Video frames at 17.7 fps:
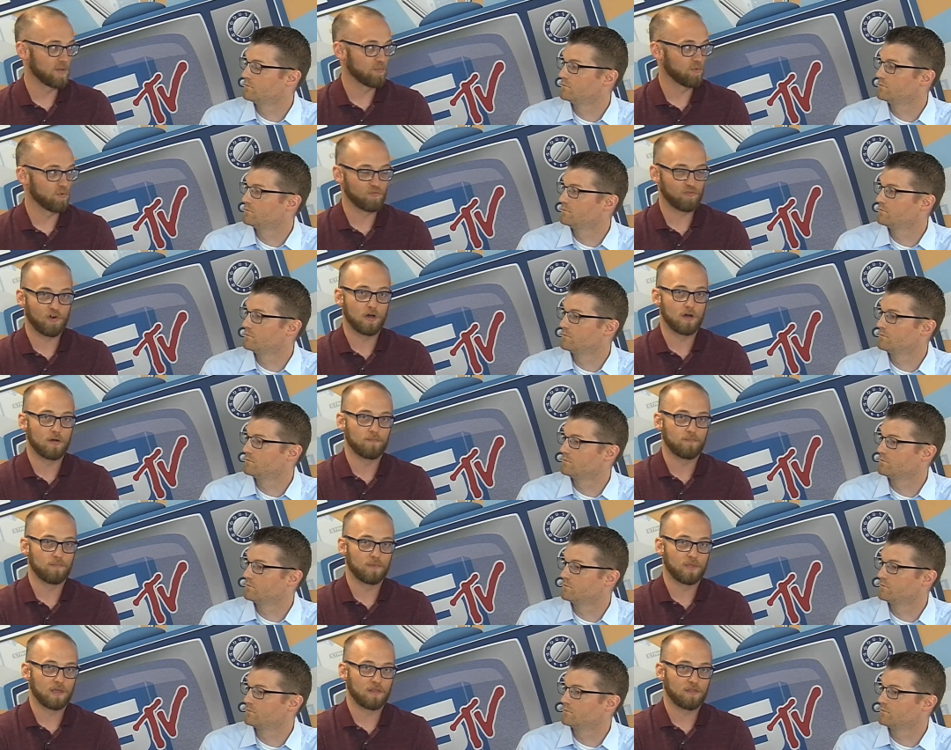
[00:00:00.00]
Speaker 1: people
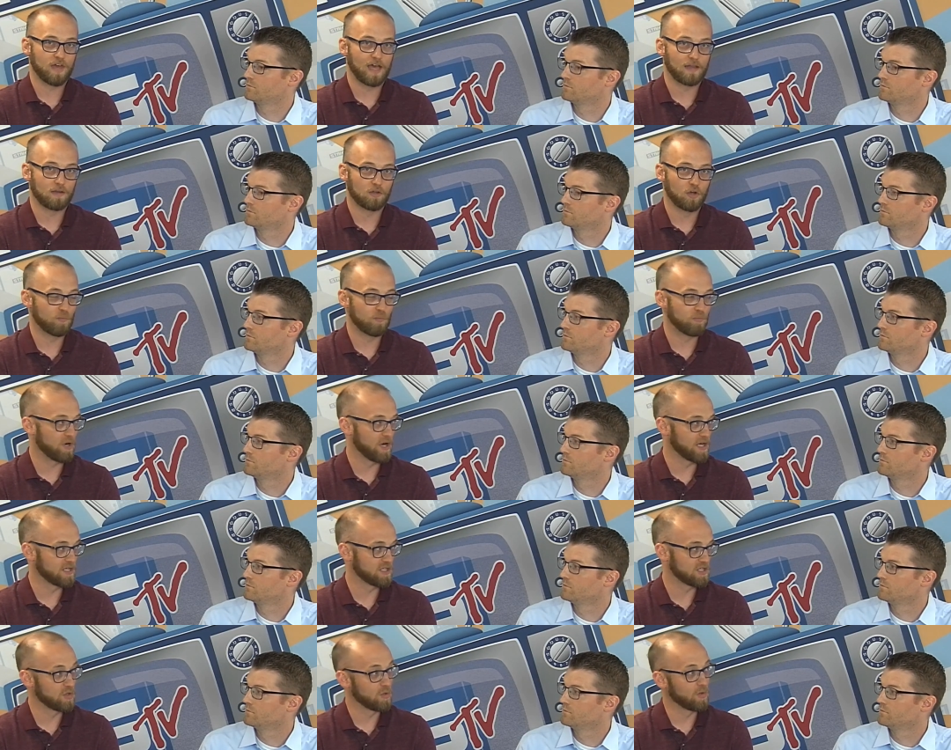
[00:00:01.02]
from that low
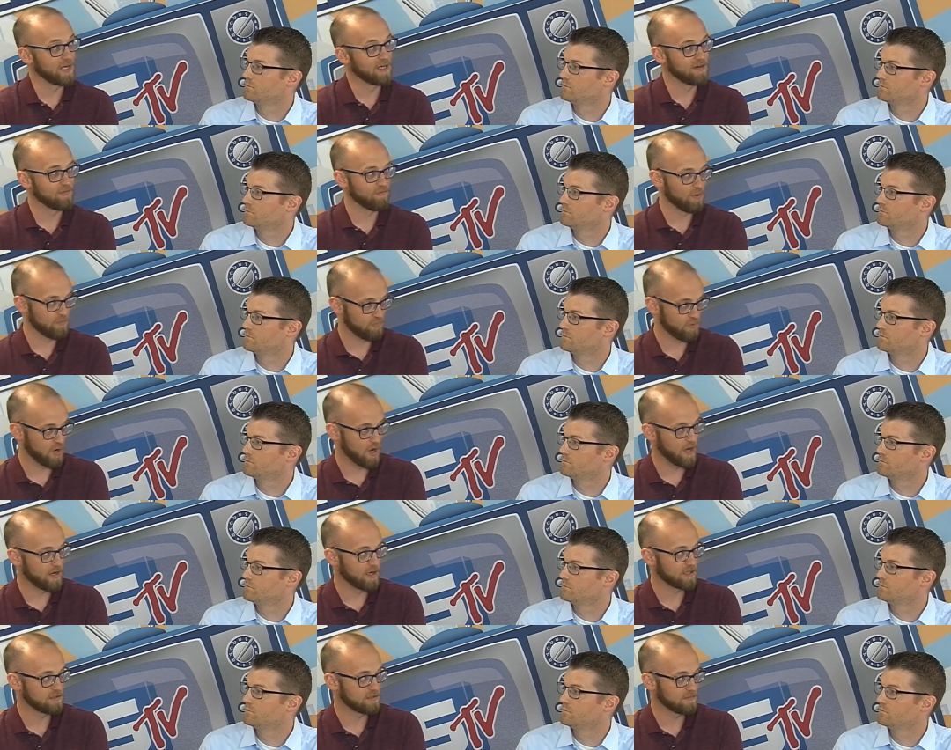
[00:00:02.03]
price to a different
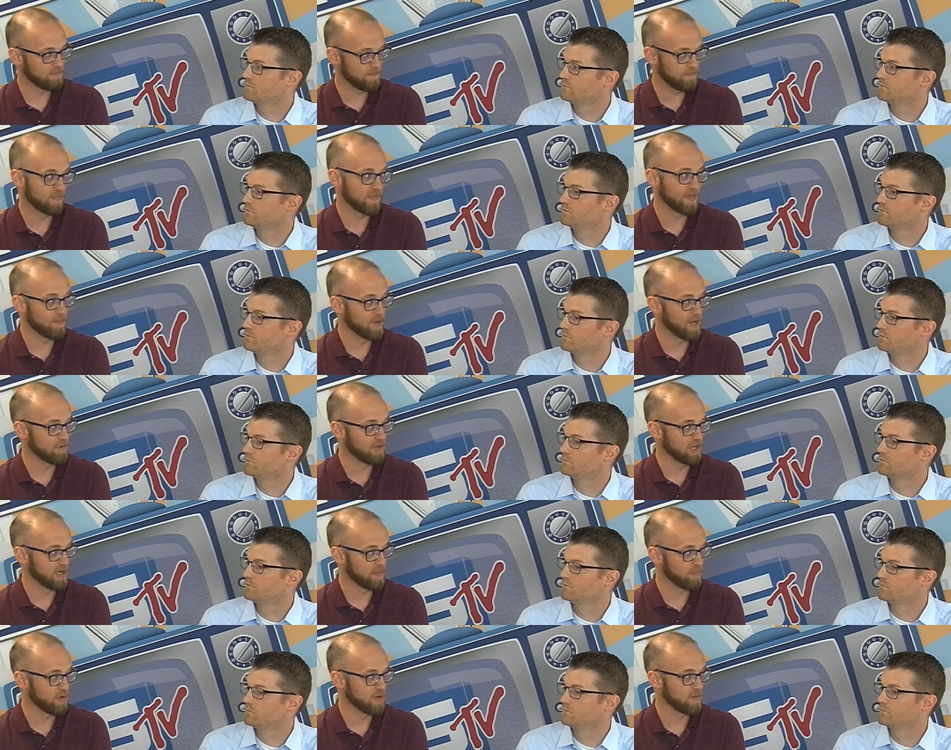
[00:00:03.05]
product that may be
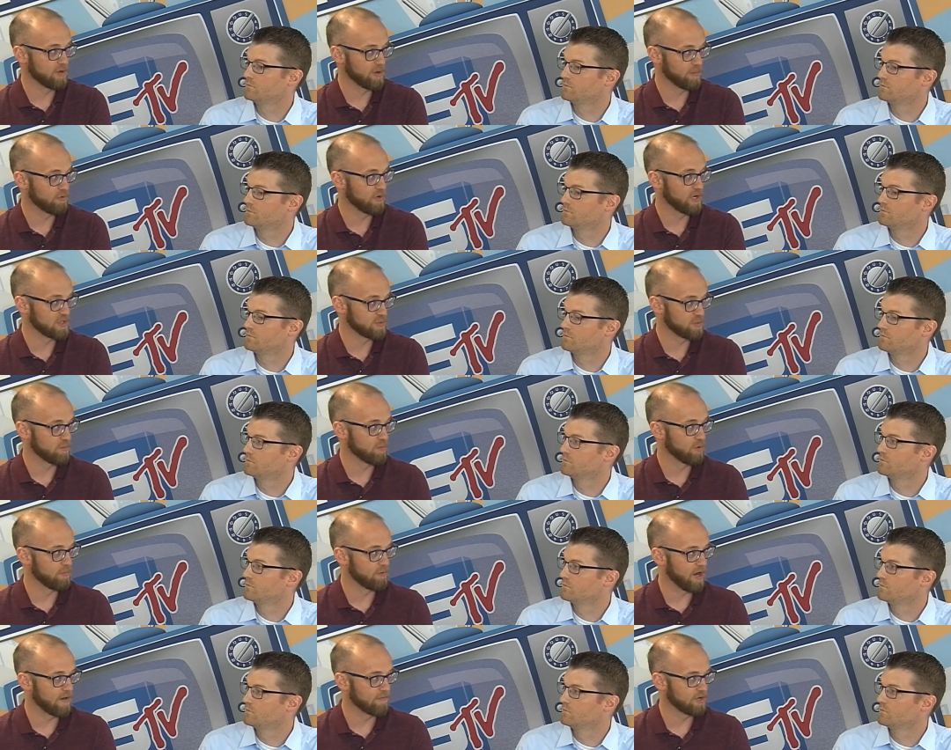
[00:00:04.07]
at a premium price with more
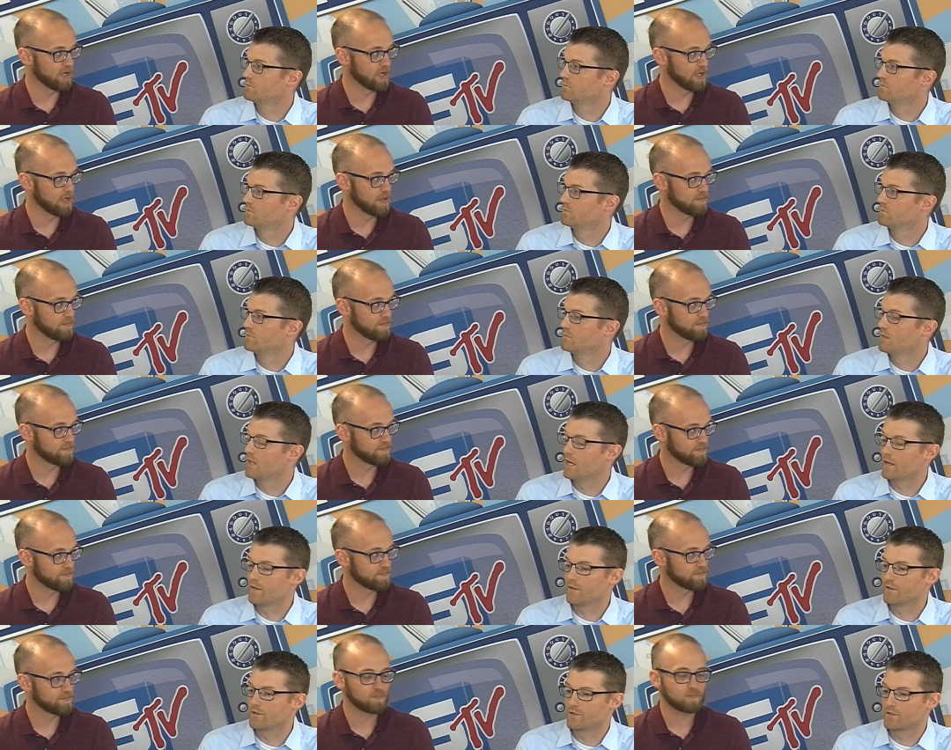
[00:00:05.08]
profit in it.
Speaker 2: Yeah,
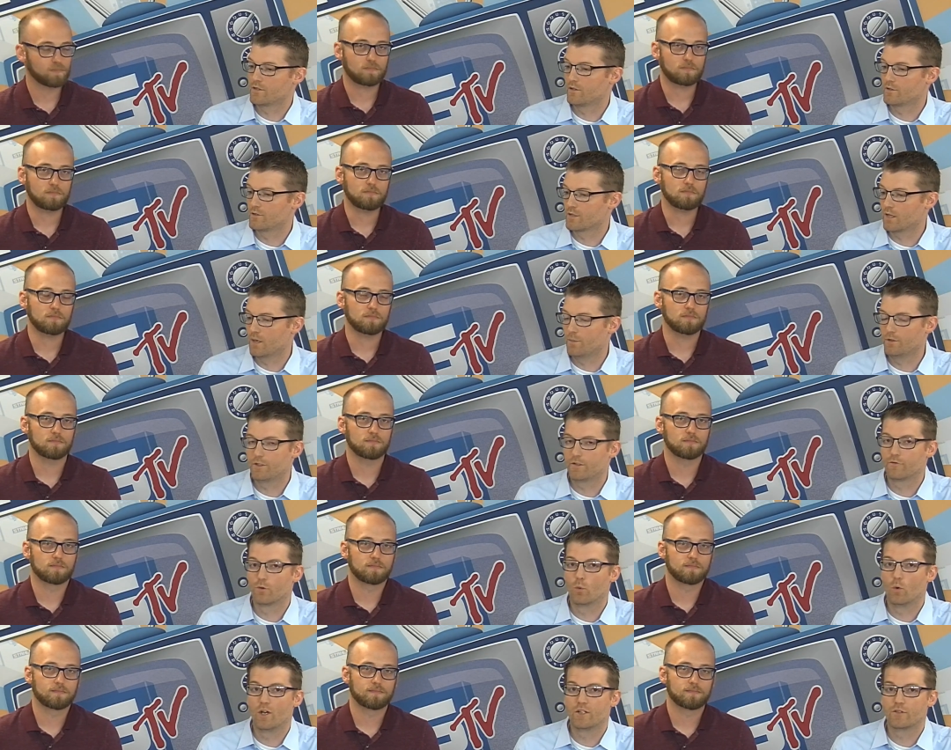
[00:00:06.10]
there's a couple
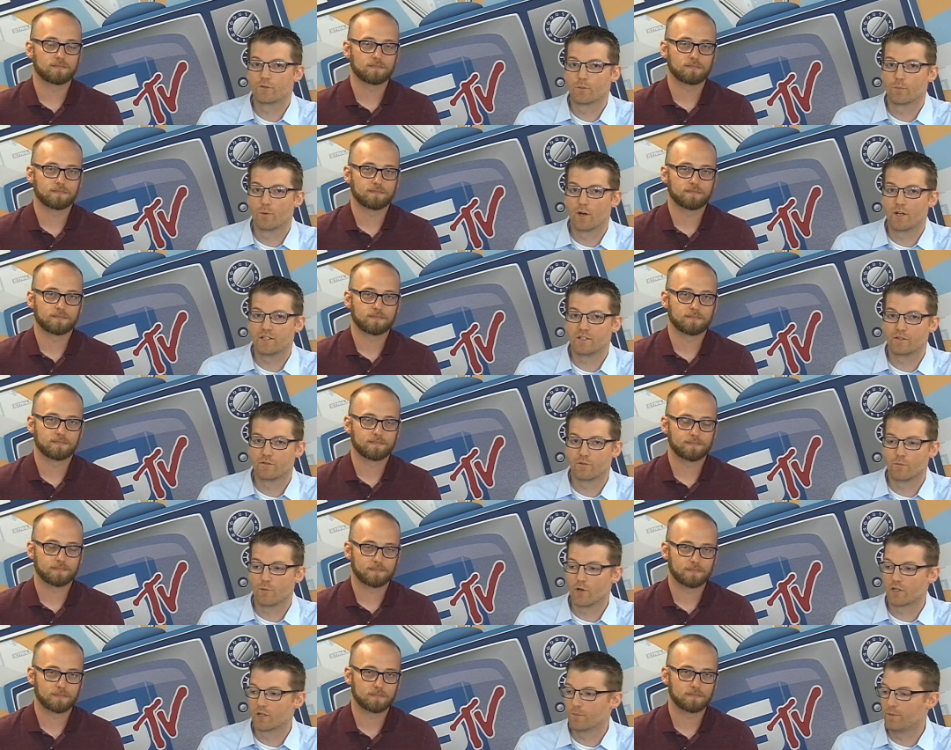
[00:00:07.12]
different ways for pricing for
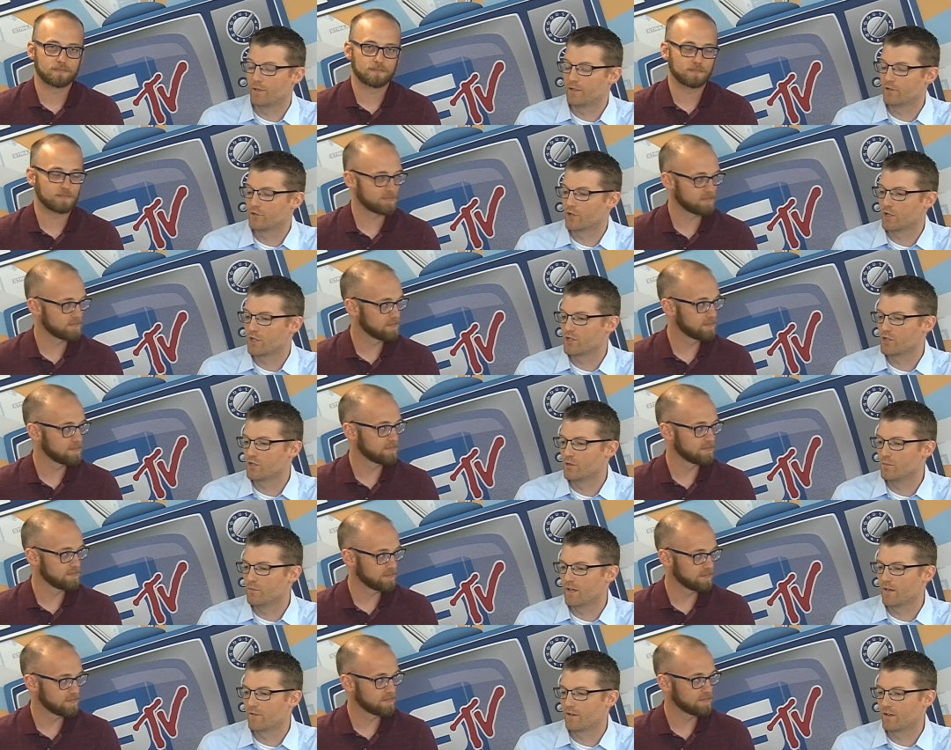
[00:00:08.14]
market penetration. You
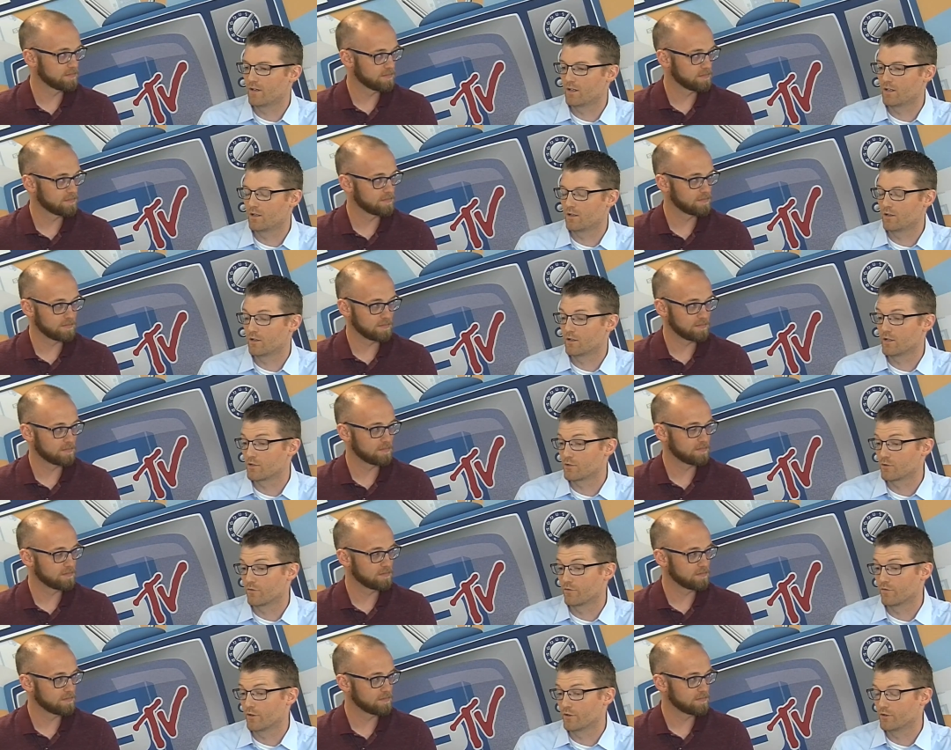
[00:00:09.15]
may have heard us
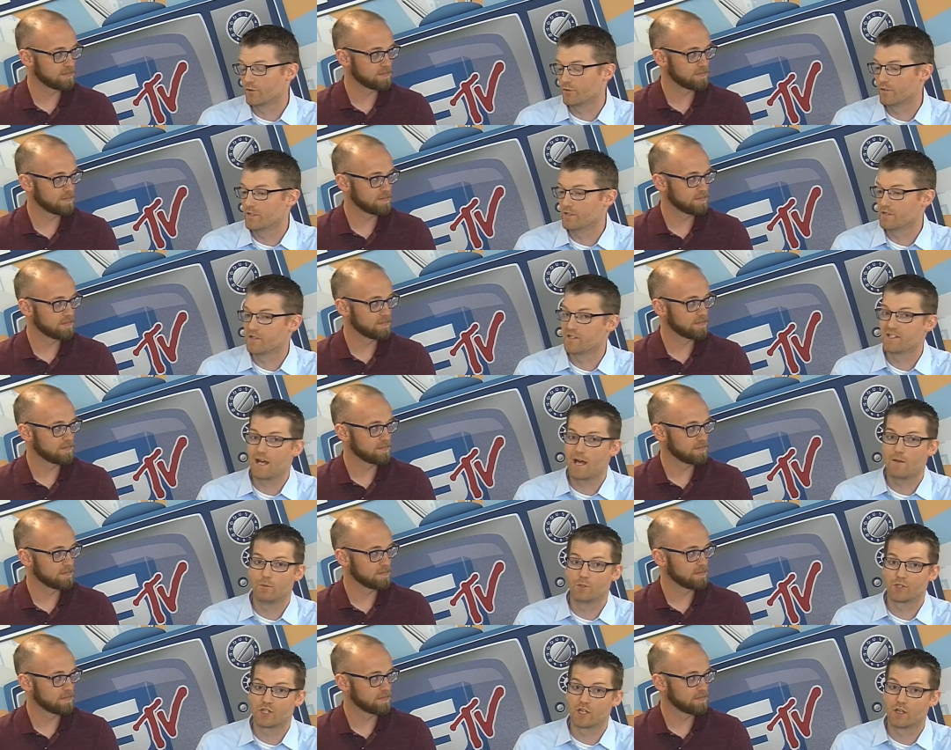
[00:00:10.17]
refer to it as
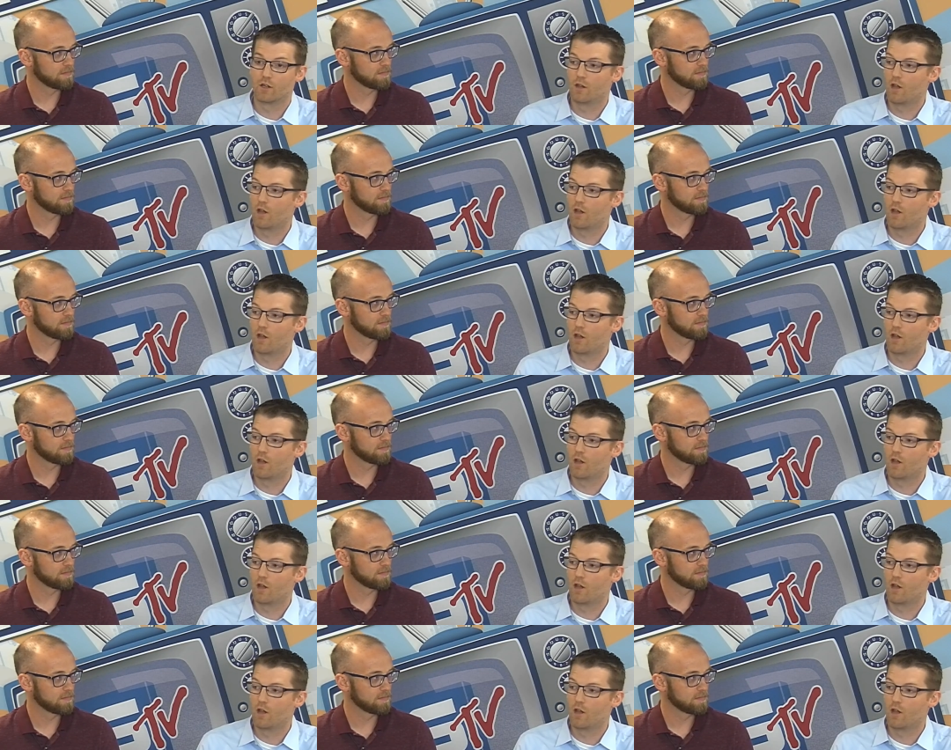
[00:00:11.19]
establishing a